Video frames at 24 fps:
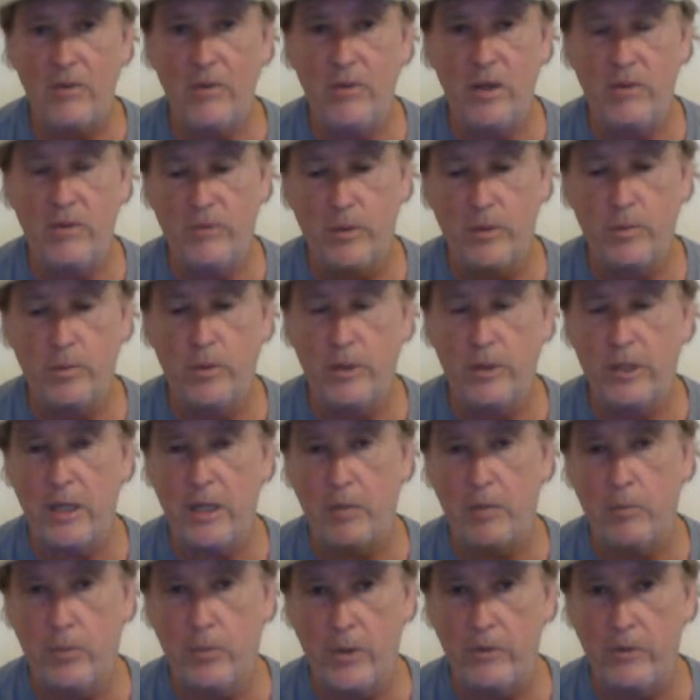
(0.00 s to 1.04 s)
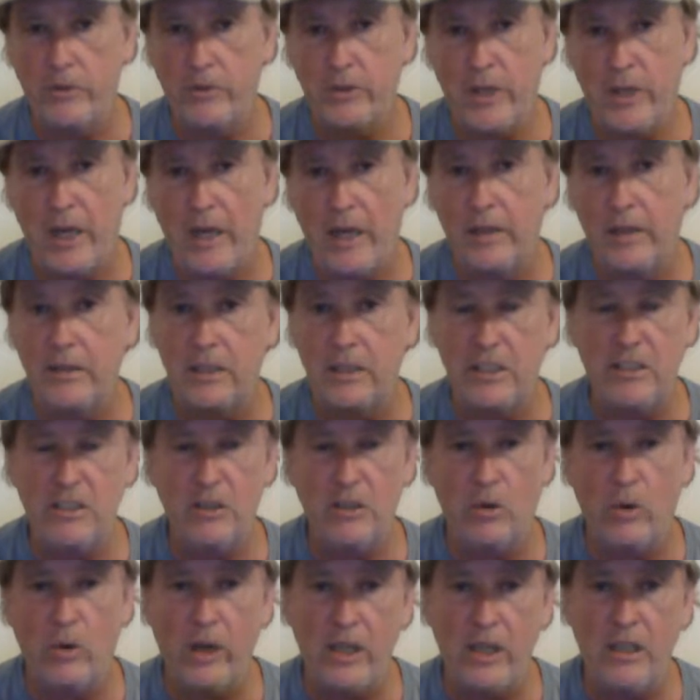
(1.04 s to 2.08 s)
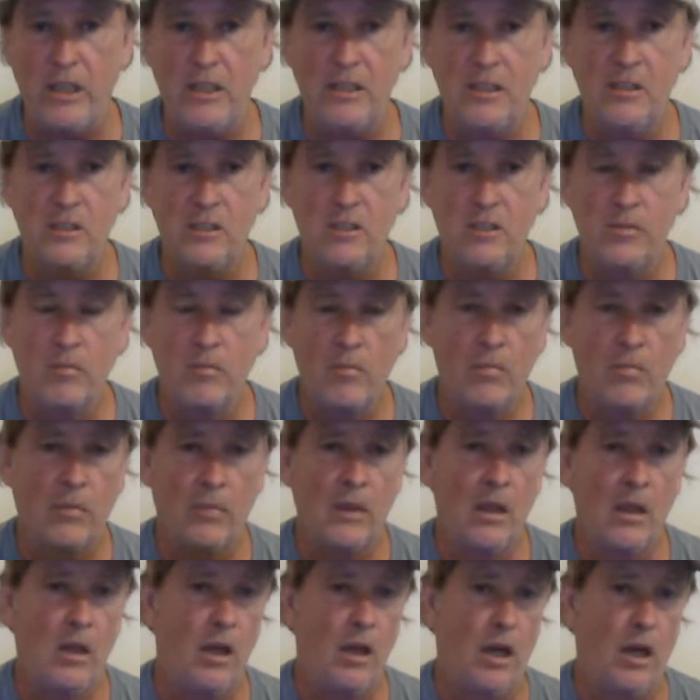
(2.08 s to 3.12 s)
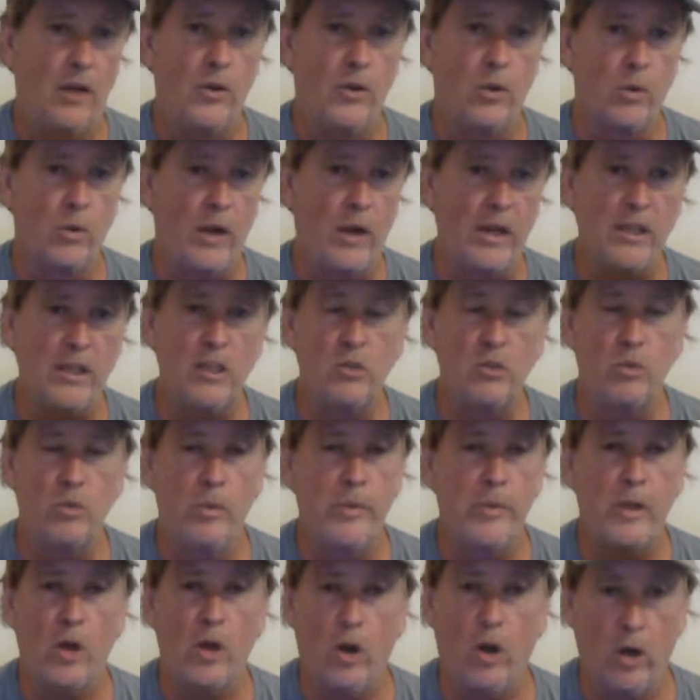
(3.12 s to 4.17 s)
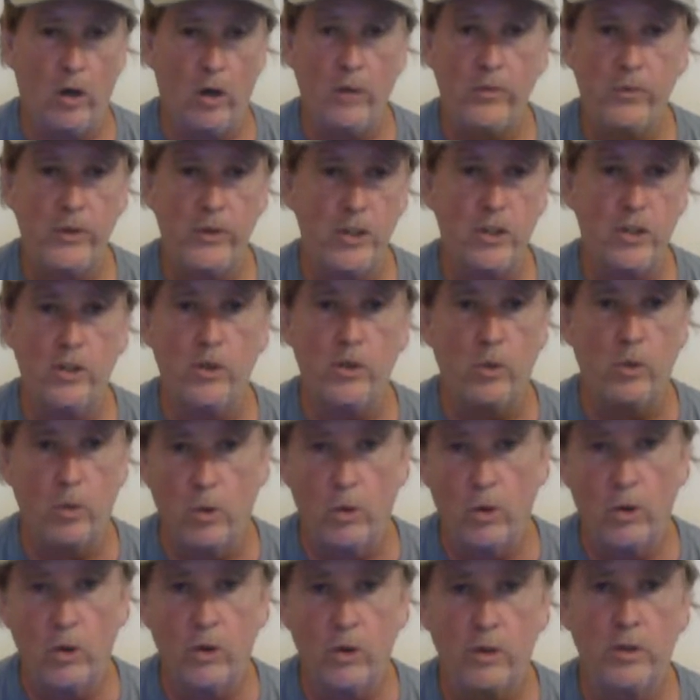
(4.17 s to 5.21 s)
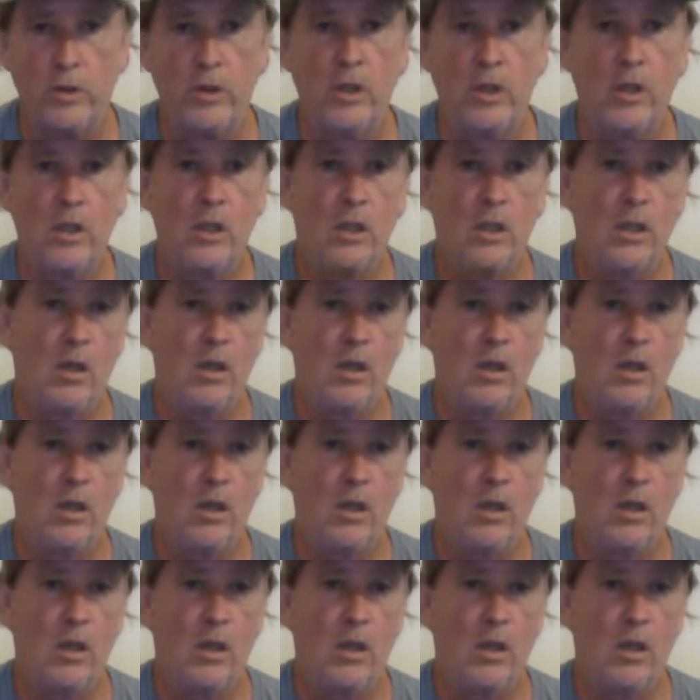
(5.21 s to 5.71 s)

Even if the book had previously had decent rankings, the rankings will be artificially ruined.